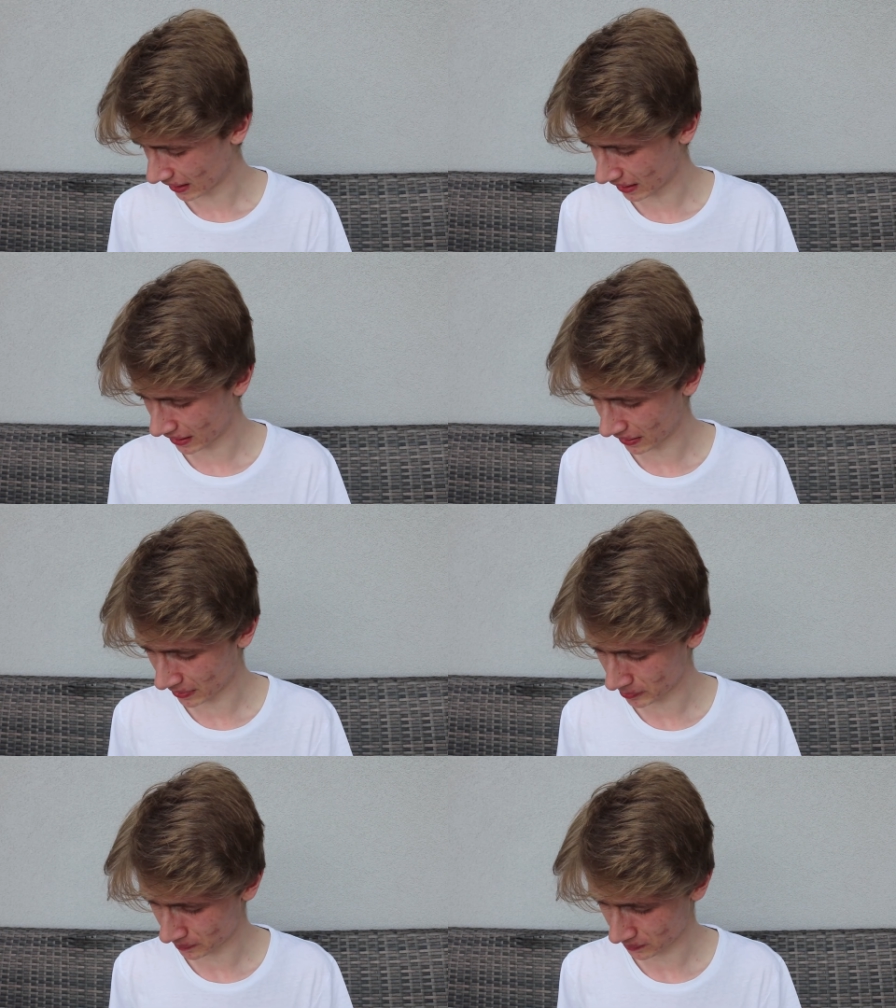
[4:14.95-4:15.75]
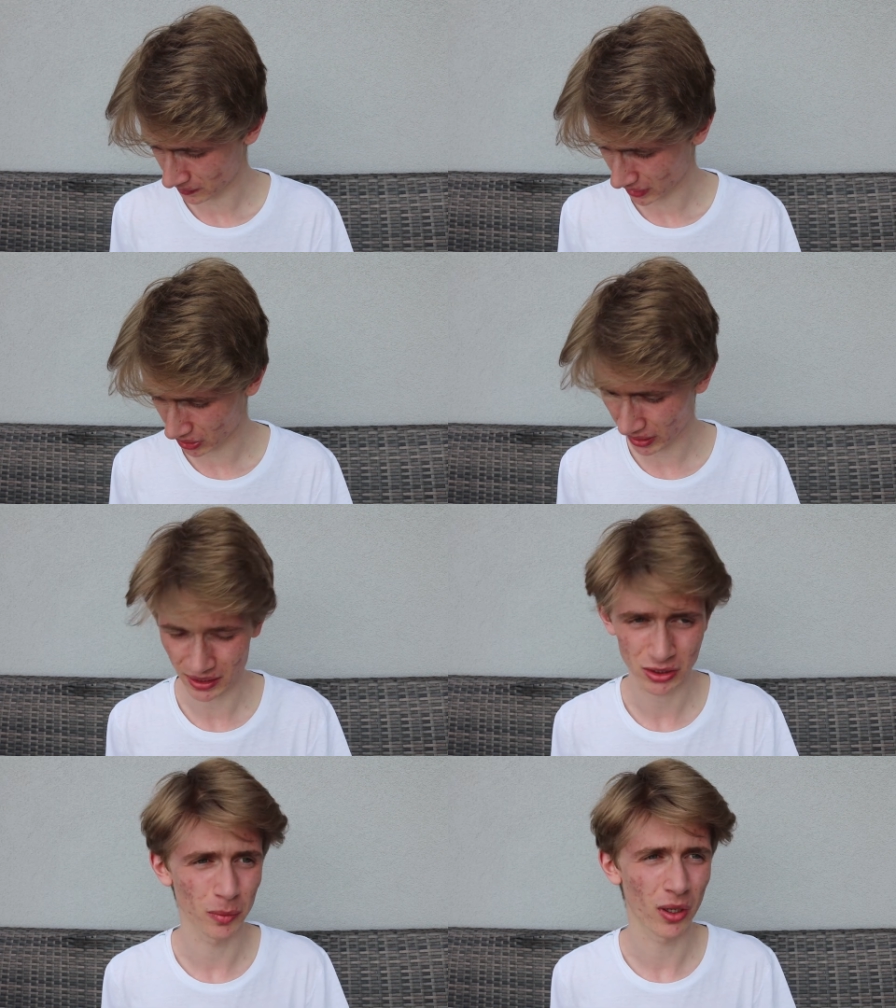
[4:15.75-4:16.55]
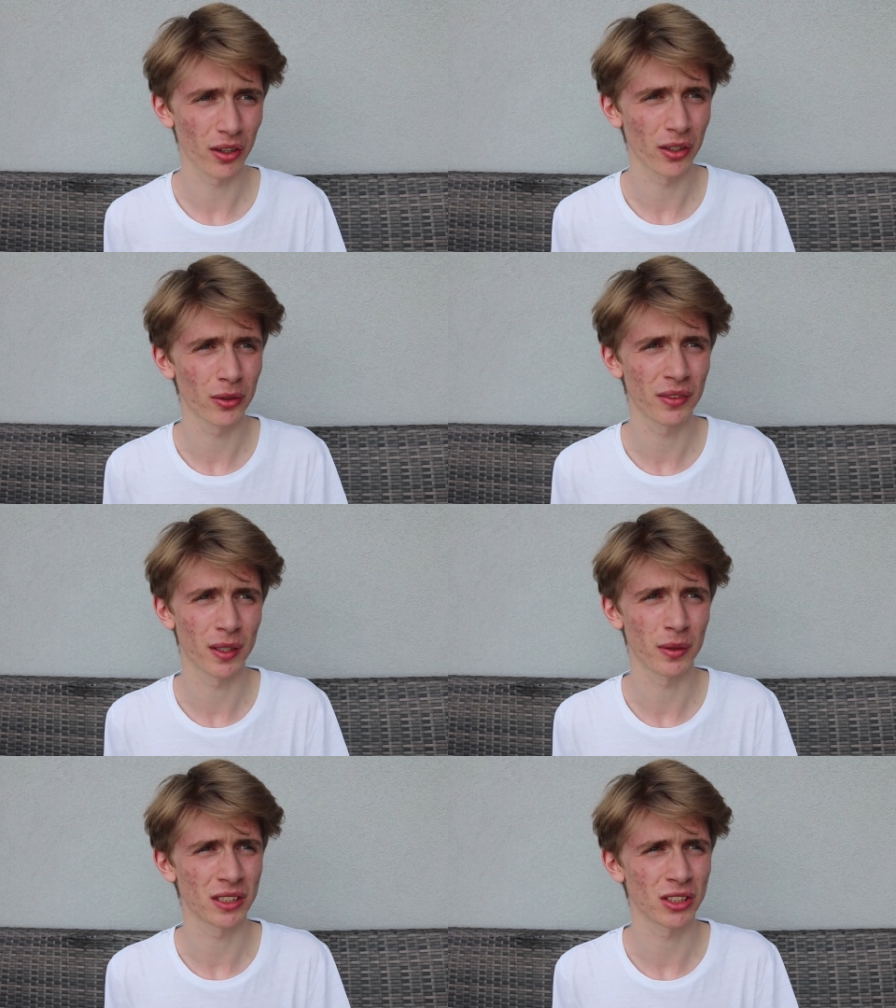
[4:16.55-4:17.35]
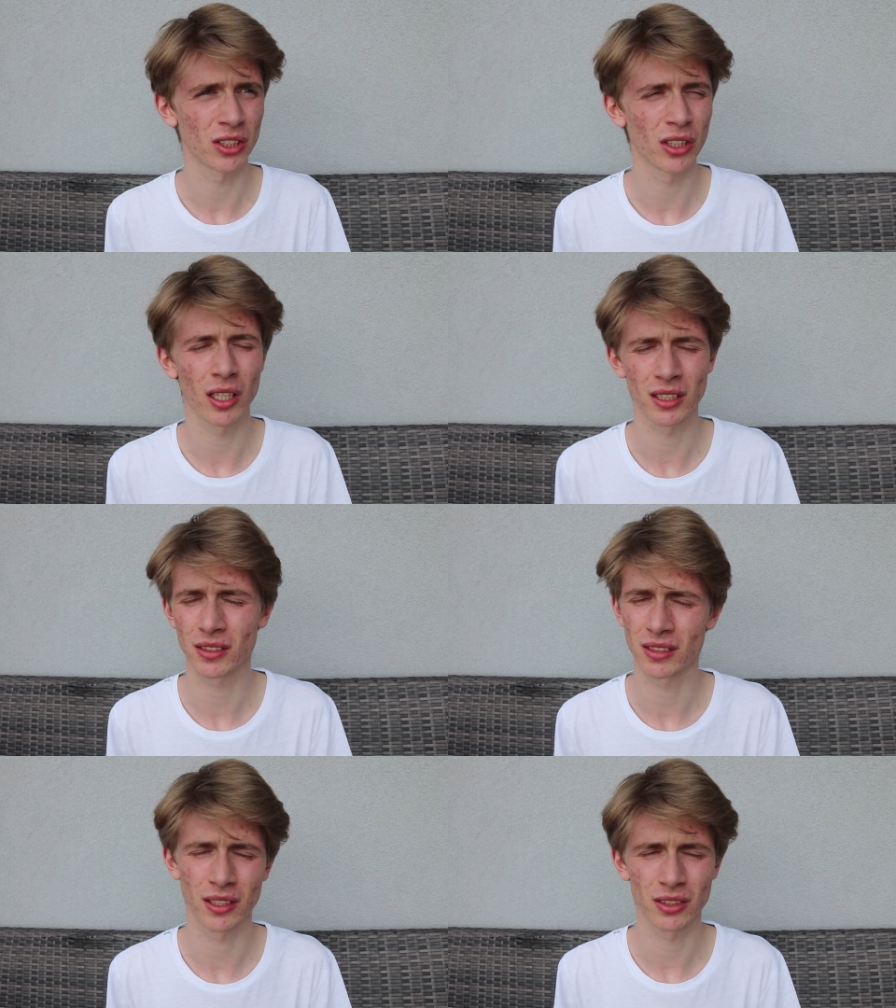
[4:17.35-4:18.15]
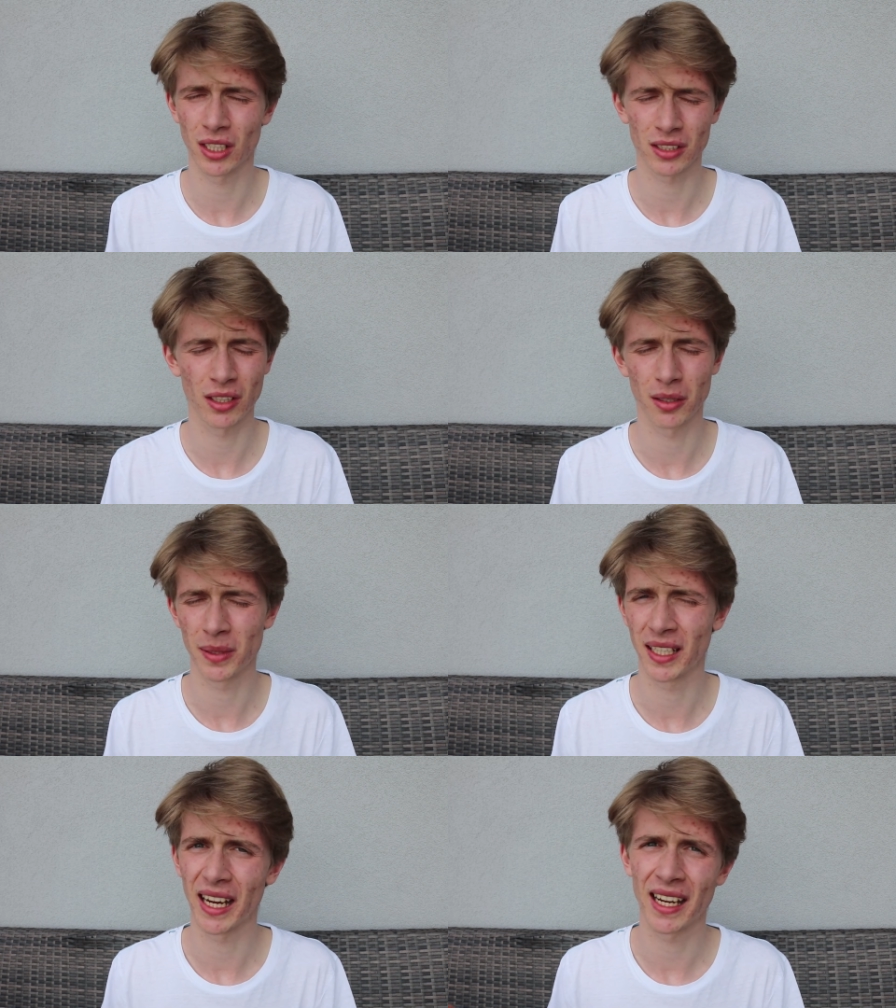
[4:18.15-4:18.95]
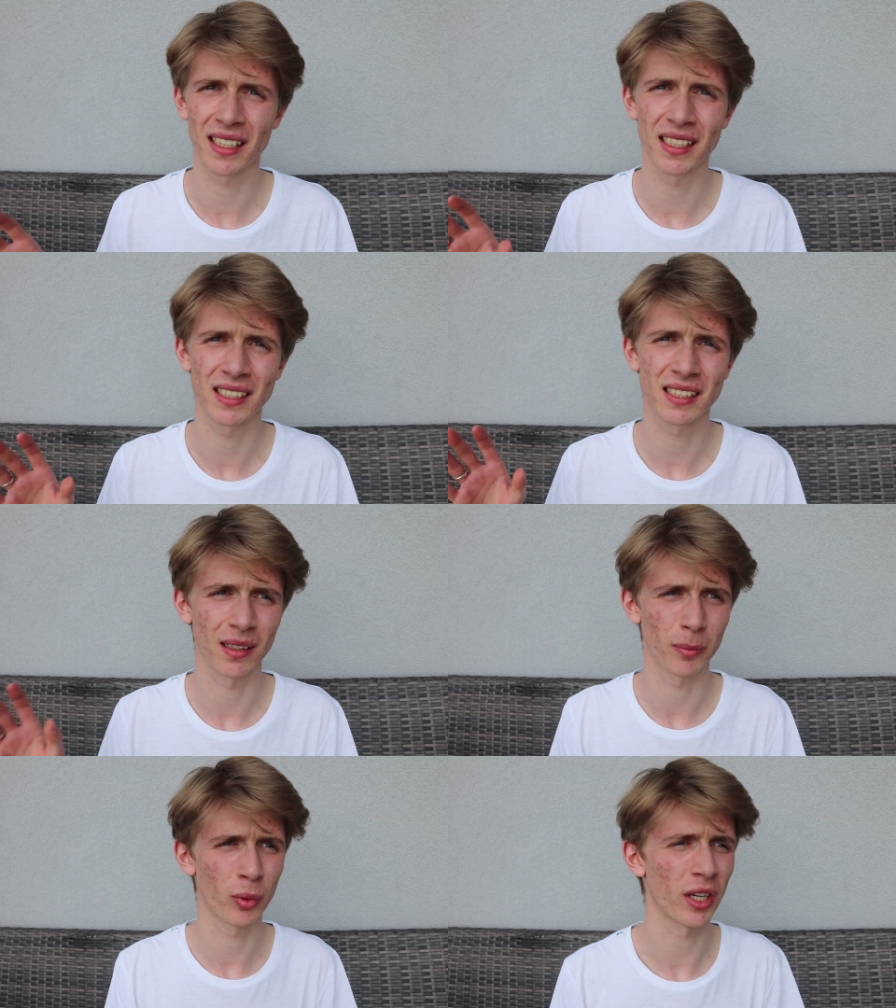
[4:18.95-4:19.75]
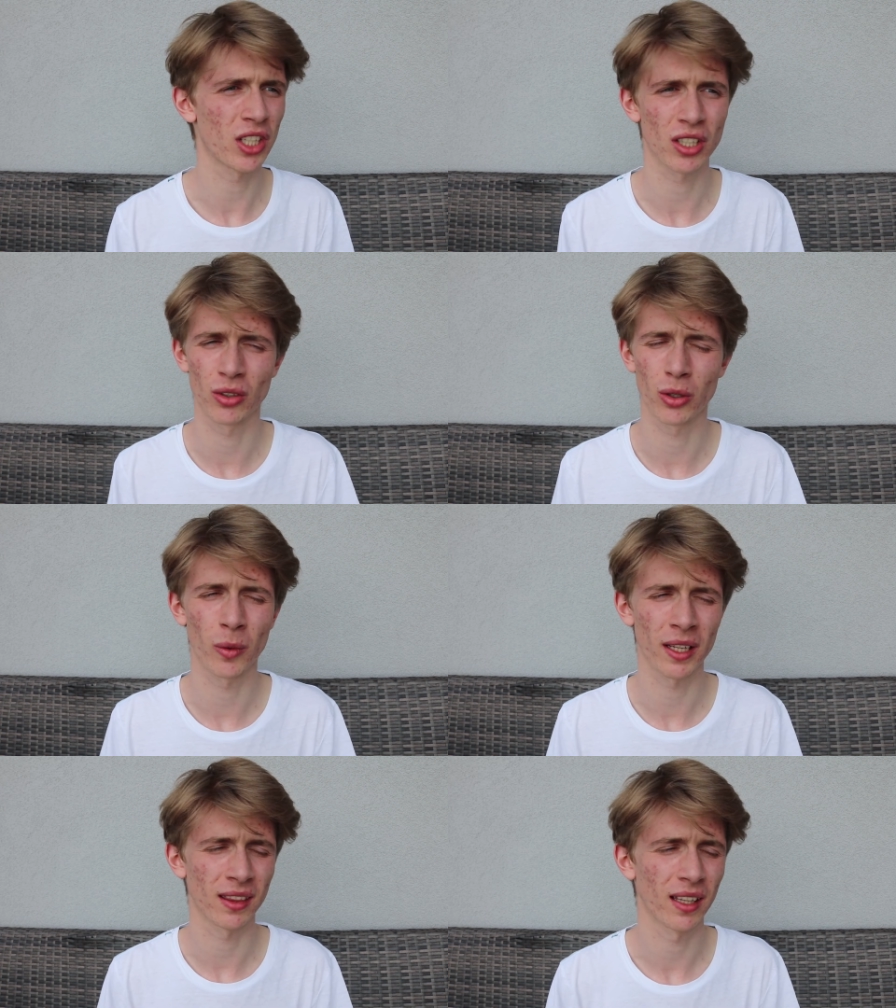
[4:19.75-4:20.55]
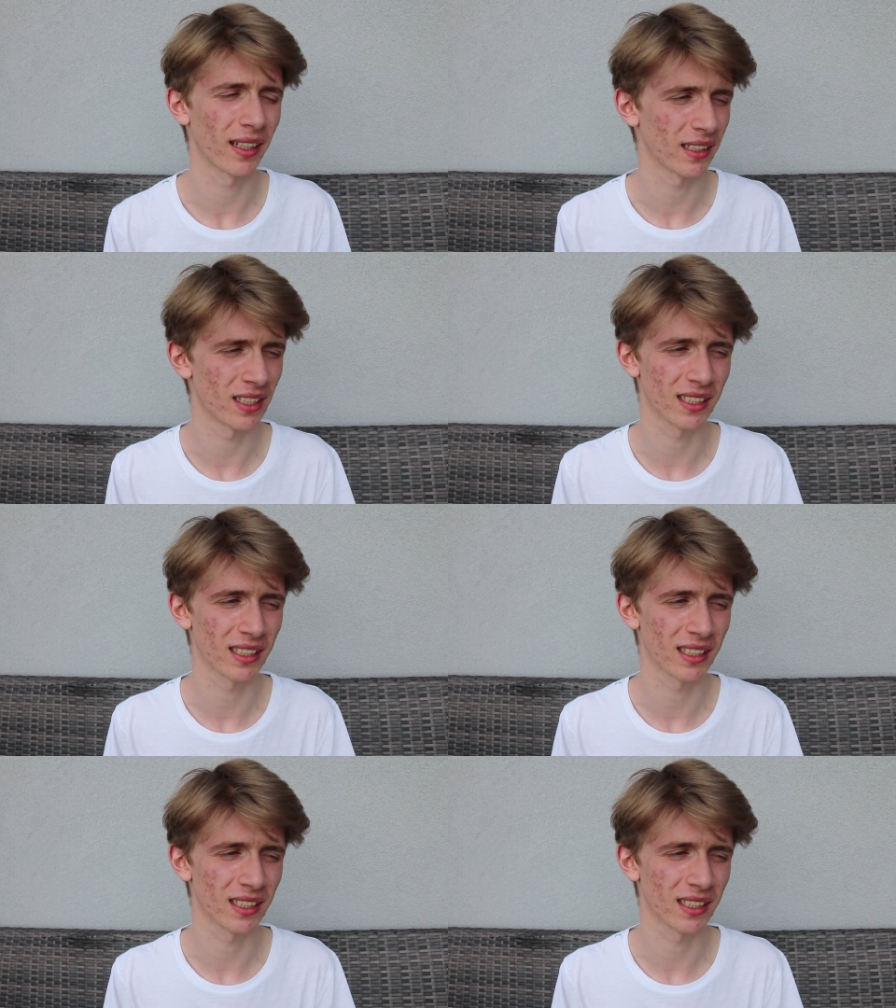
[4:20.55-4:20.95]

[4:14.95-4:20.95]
Um, so yeah, tomorrow there is not there's not gonna be any celebration or whatnot.